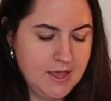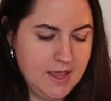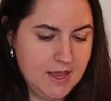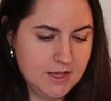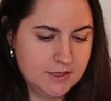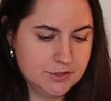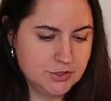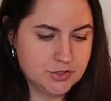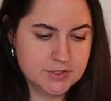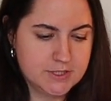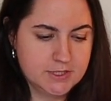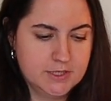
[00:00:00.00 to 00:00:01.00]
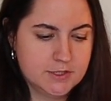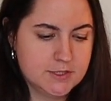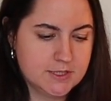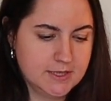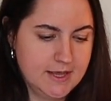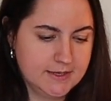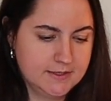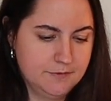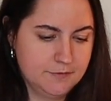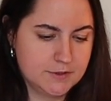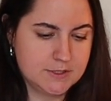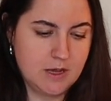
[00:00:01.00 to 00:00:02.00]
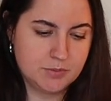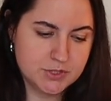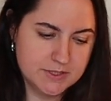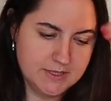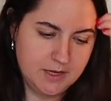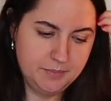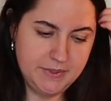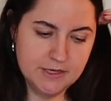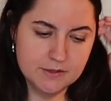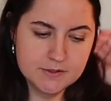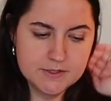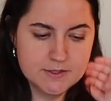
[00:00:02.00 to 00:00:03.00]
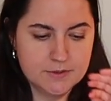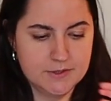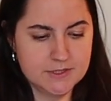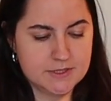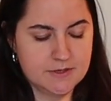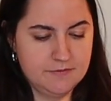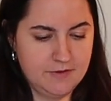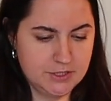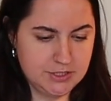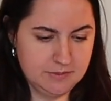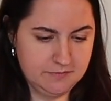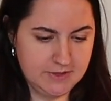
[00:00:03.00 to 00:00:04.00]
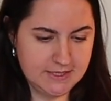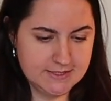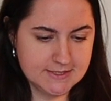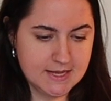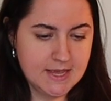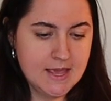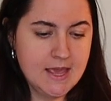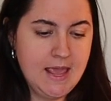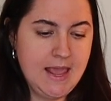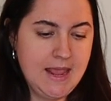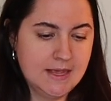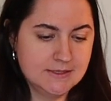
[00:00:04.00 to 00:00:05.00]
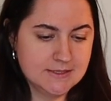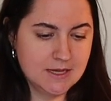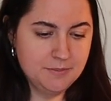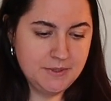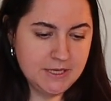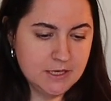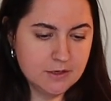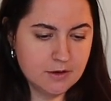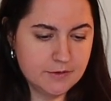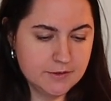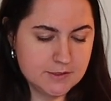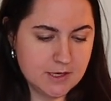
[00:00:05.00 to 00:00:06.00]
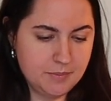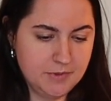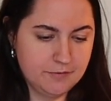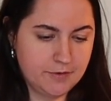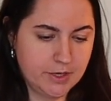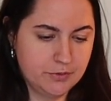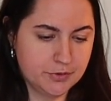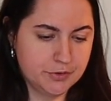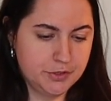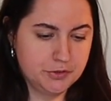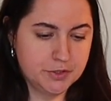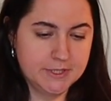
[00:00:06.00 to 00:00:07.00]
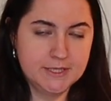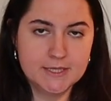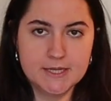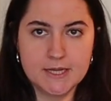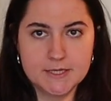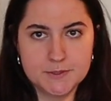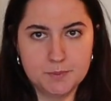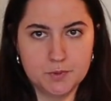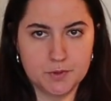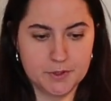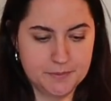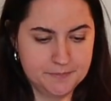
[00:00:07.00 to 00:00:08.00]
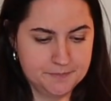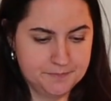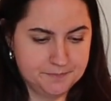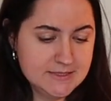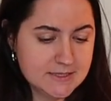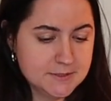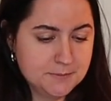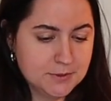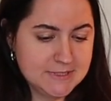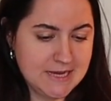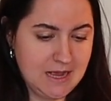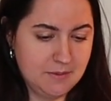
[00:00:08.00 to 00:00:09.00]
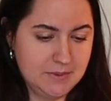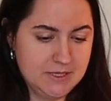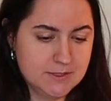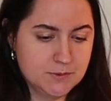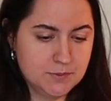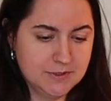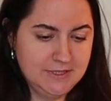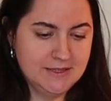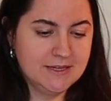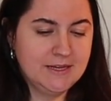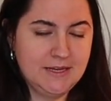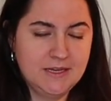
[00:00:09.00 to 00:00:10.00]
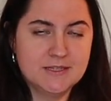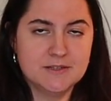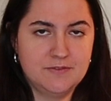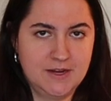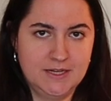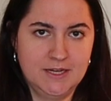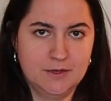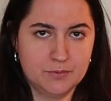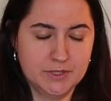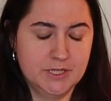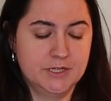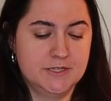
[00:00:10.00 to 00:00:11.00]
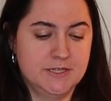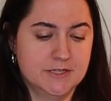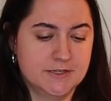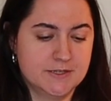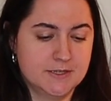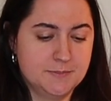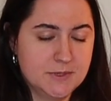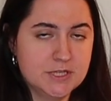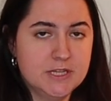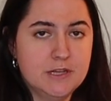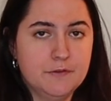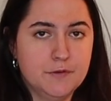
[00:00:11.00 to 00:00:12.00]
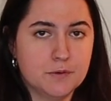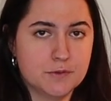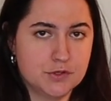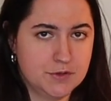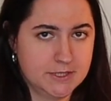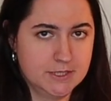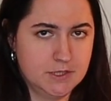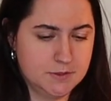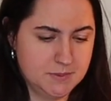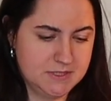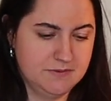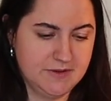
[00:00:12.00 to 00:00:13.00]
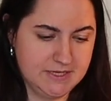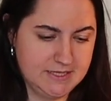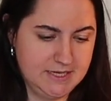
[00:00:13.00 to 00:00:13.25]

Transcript: and you're just gonna select the first option that appears, so this Find Cheap Flights. And up here on the top left right corner, you're gonna click Explore. This Explore tab is really the key to finding really good deals, especially if you're restricted to a specific